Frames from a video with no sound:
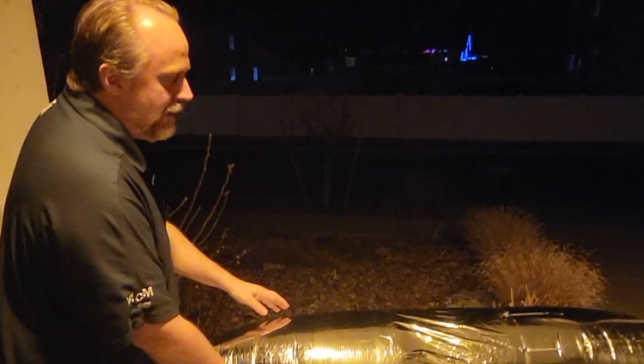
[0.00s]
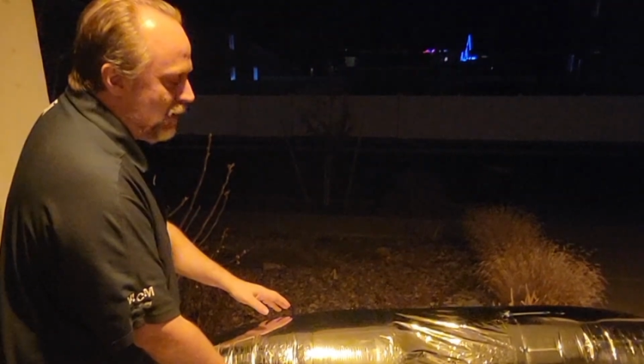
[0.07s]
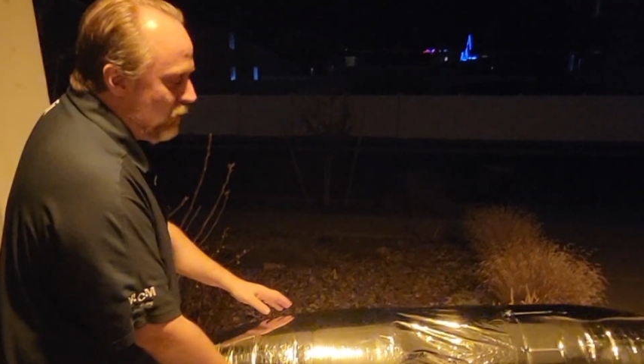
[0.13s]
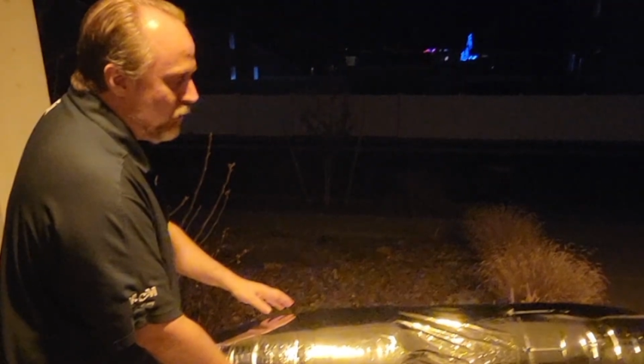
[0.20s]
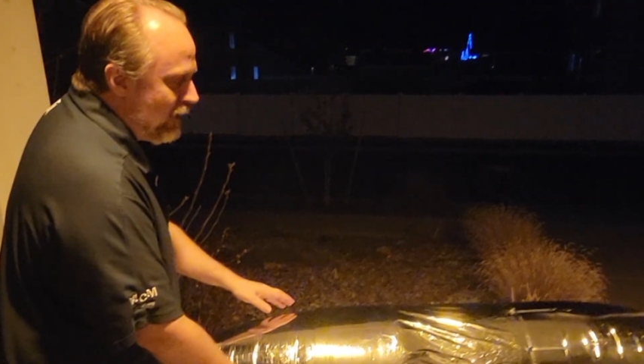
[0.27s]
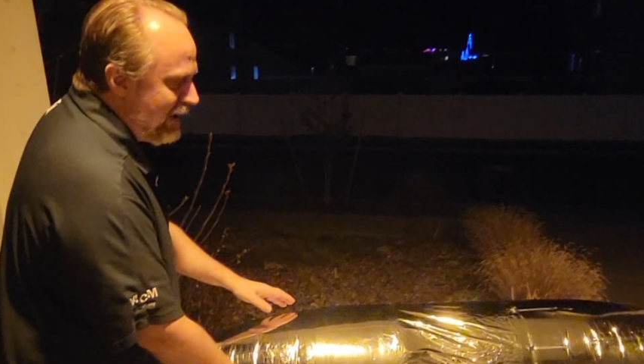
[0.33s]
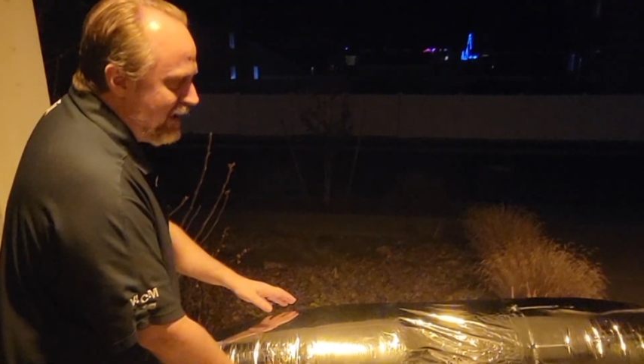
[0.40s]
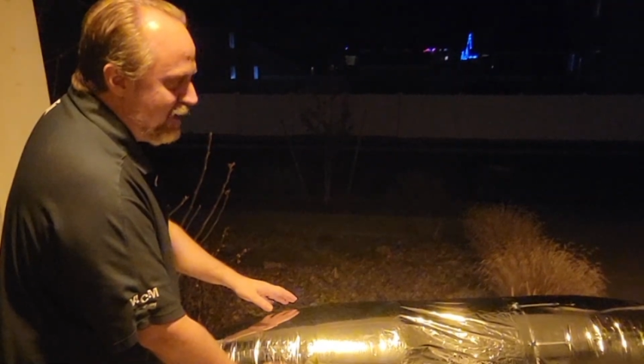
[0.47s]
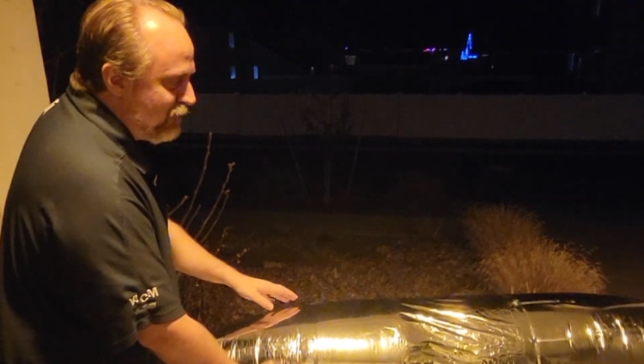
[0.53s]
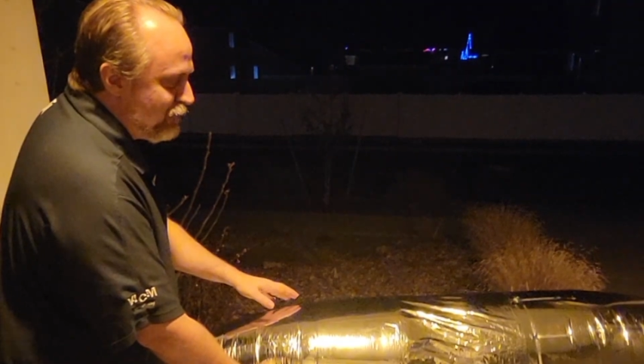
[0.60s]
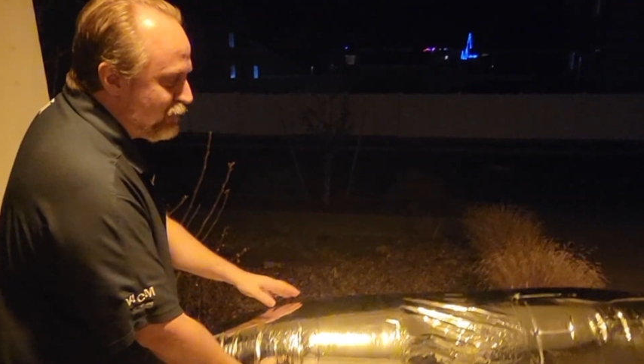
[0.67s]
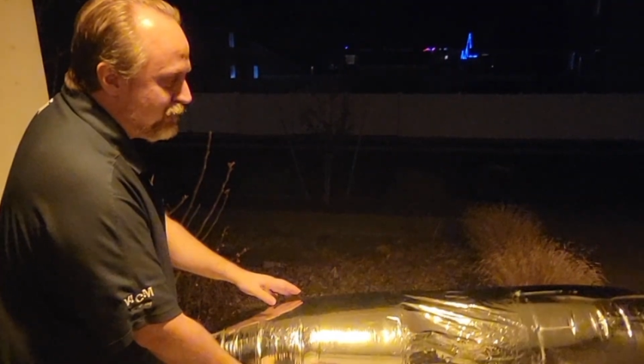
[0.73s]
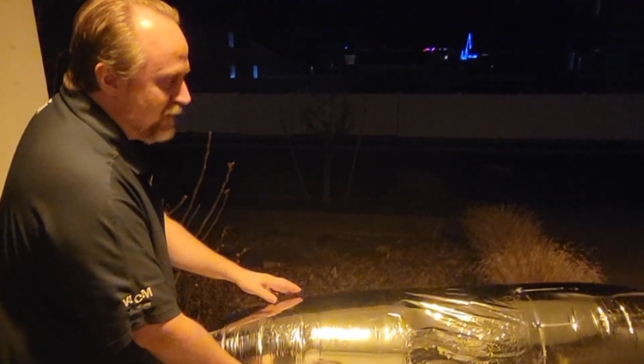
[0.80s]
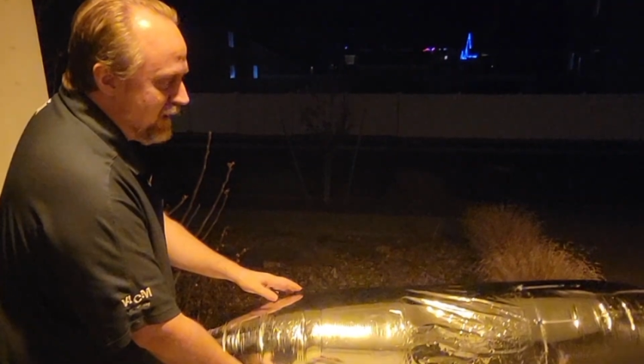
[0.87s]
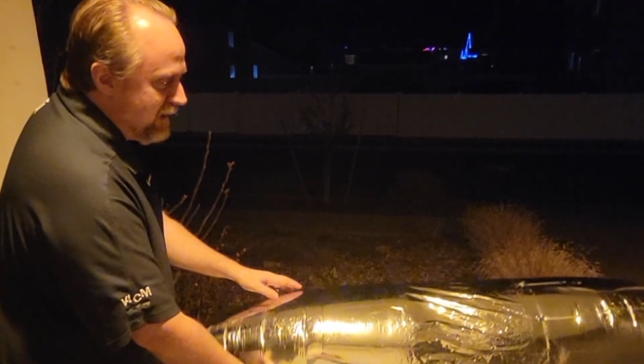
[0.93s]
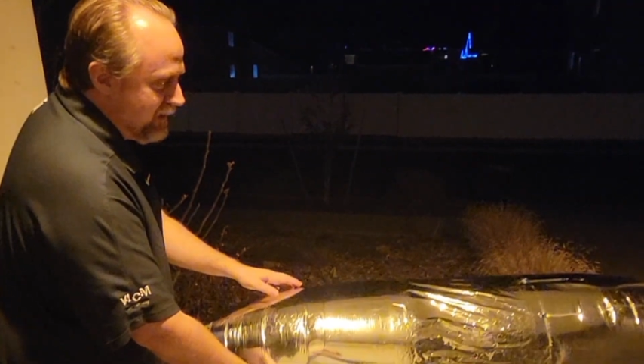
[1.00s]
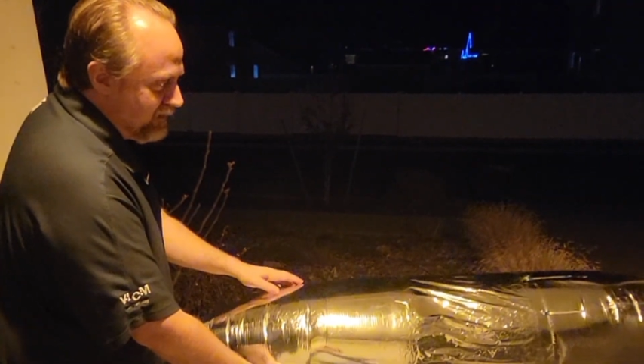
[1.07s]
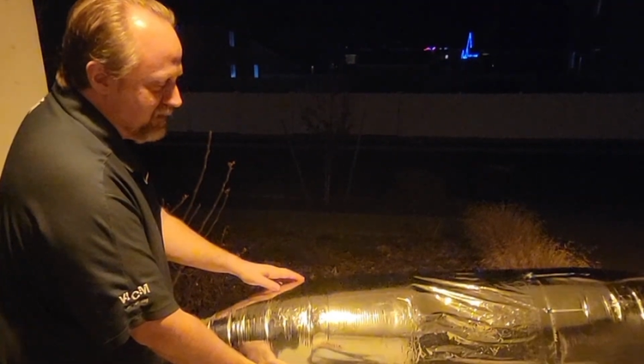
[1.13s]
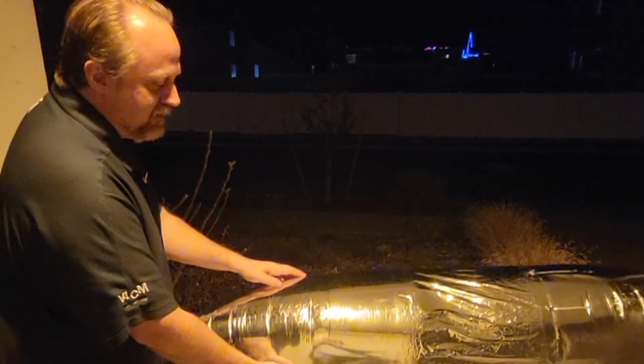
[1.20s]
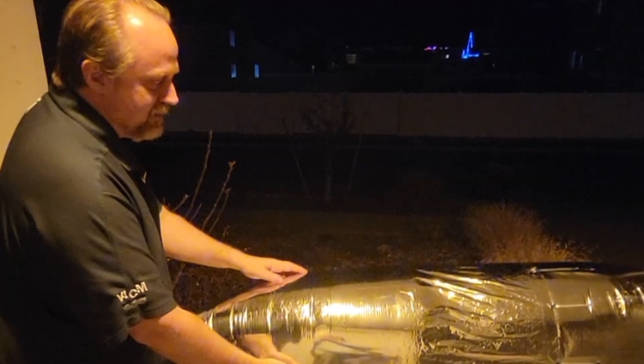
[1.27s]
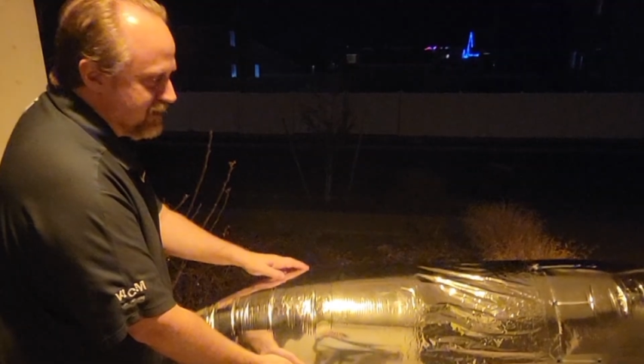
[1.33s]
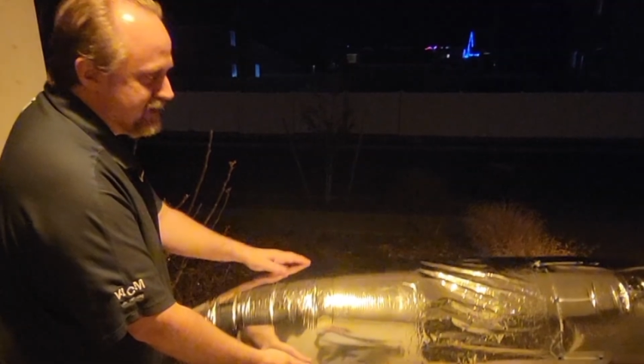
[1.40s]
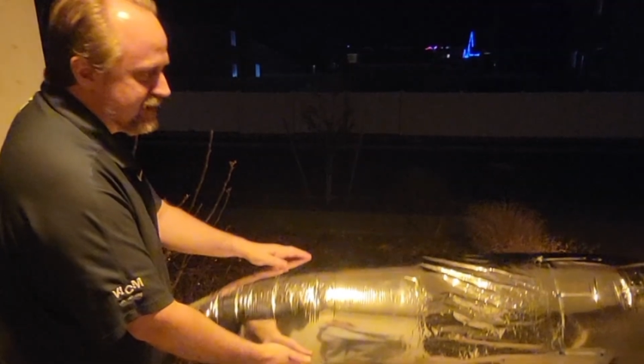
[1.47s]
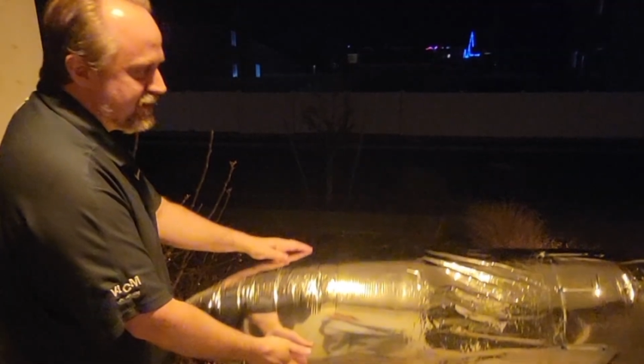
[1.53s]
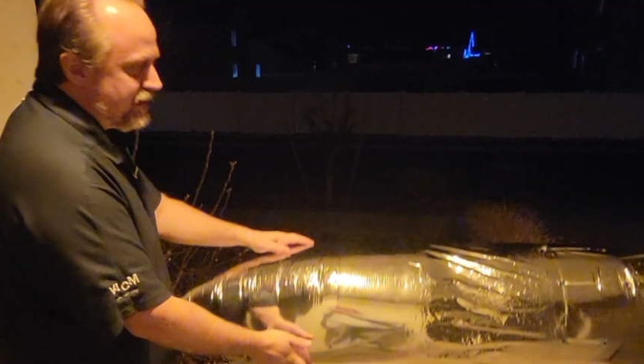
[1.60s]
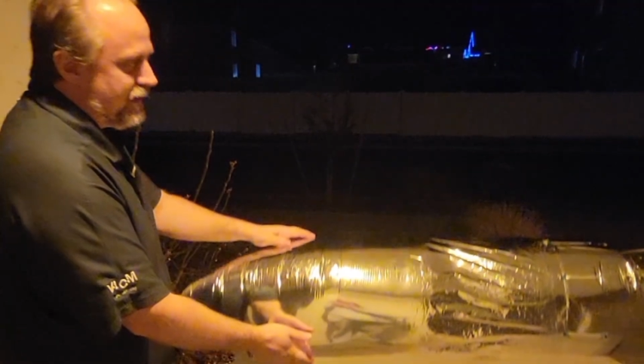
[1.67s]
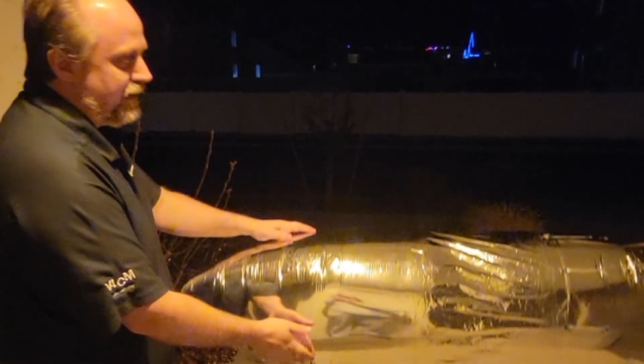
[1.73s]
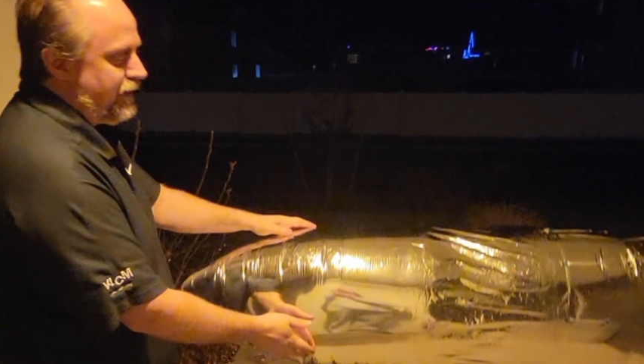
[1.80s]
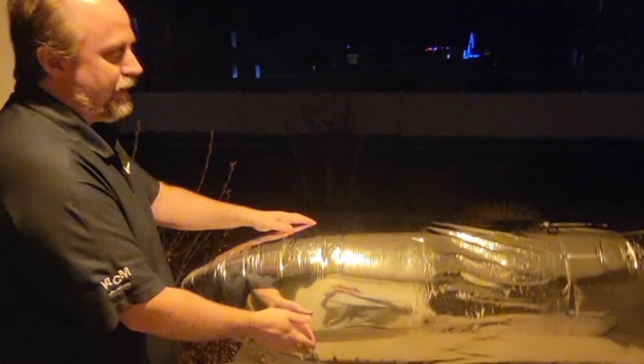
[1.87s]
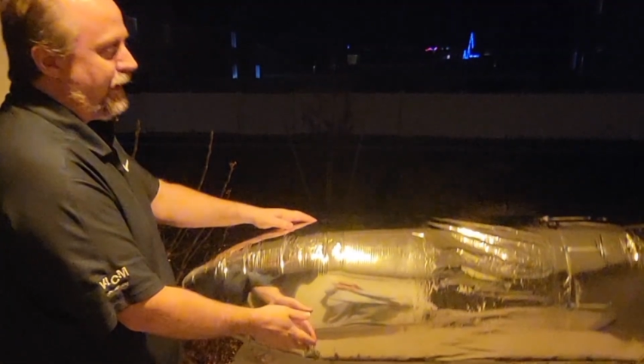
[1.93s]
that when it
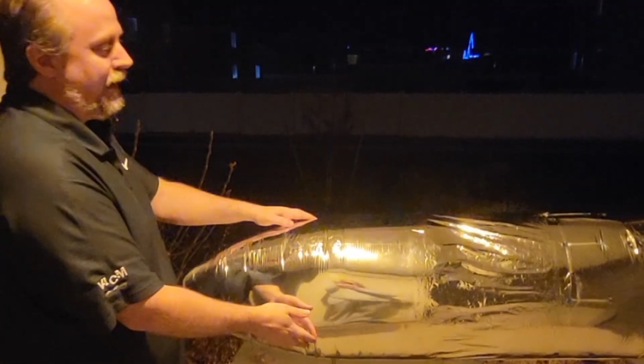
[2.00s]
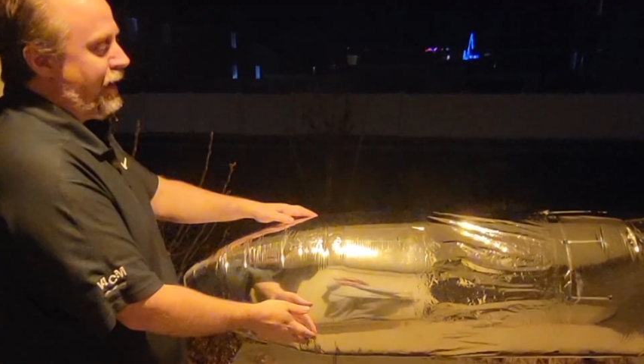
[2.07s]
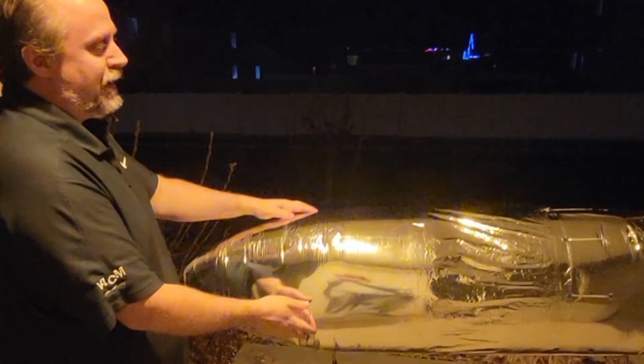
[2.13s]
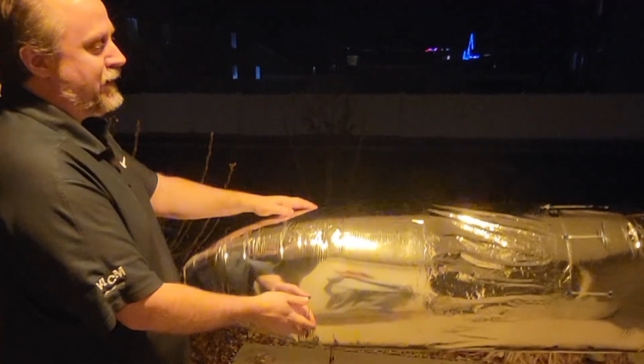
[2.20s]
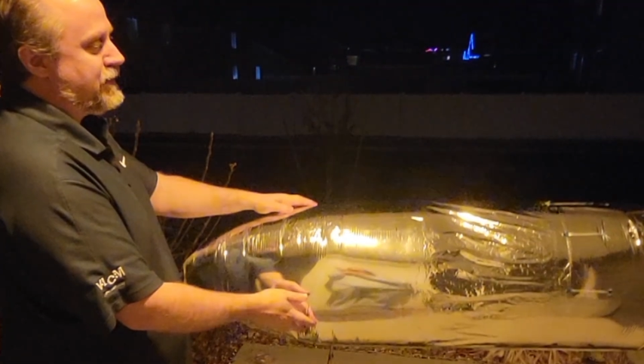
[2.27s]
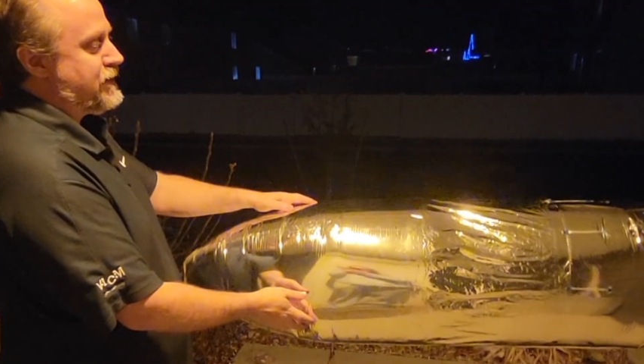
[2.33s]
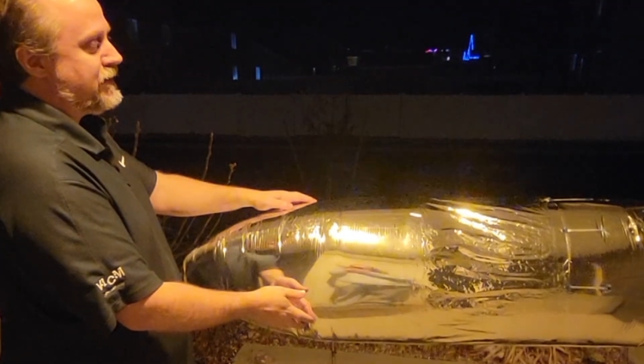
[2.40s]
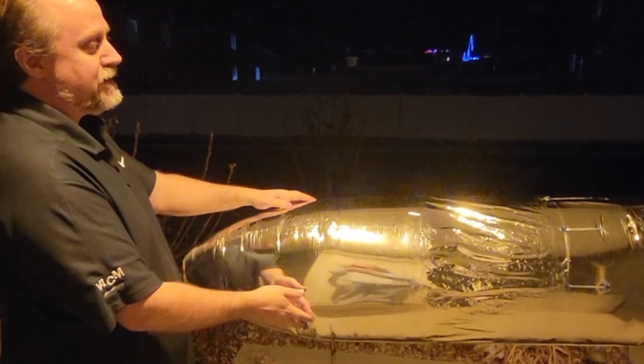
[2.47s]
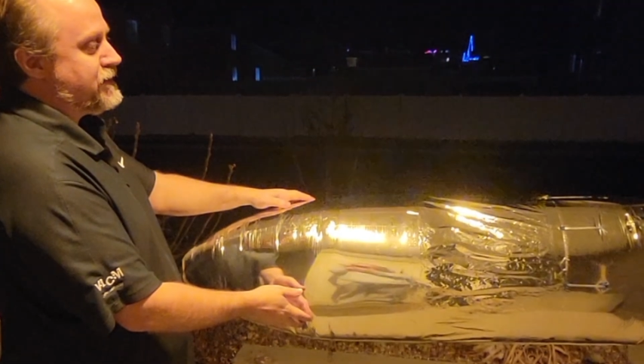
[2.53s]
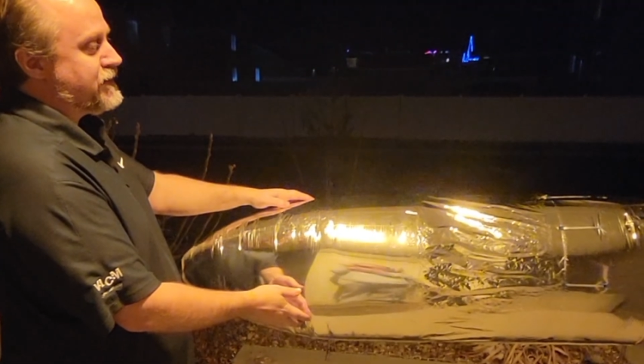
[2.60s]
fails, it